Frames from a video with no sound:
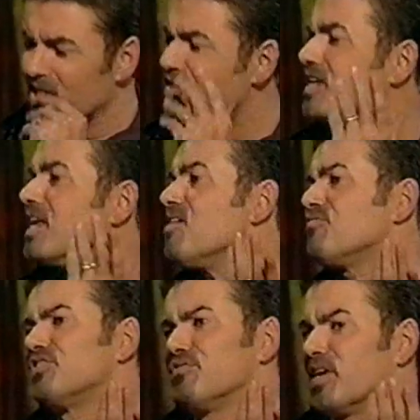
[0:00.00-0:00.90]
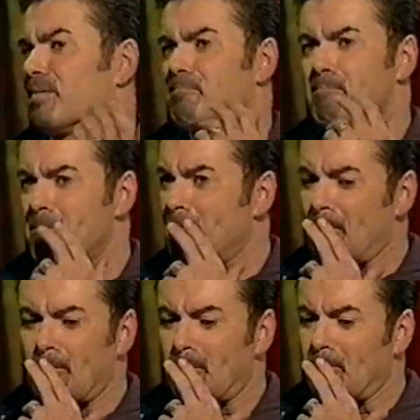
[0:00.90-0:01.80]
who've done their best to relieve
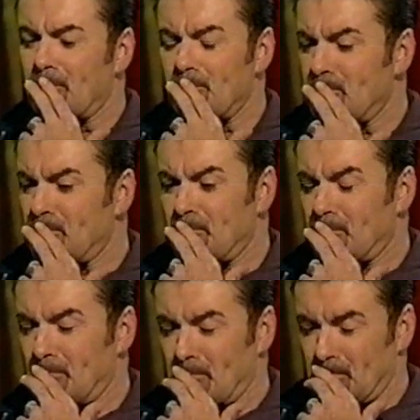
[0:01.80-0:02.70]
artists of their art.